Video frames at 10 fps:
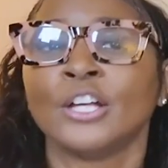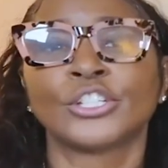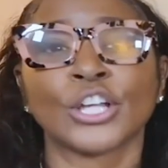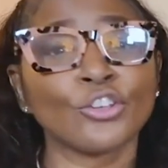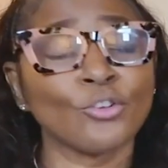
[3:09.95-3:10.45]

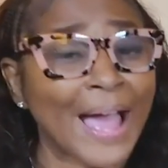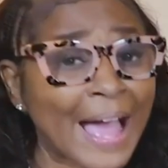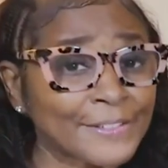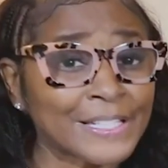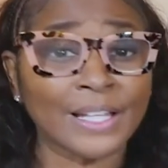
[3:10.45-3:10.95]
So you
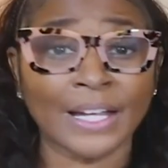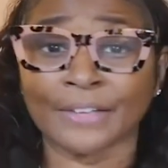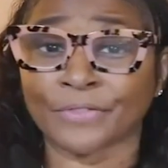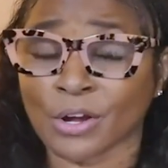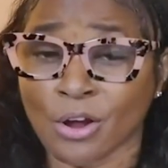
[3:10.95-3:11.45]
have to look
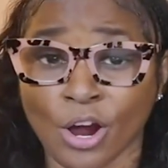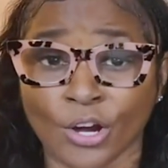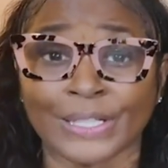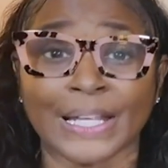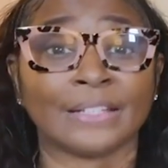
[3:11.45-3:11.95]
at the cards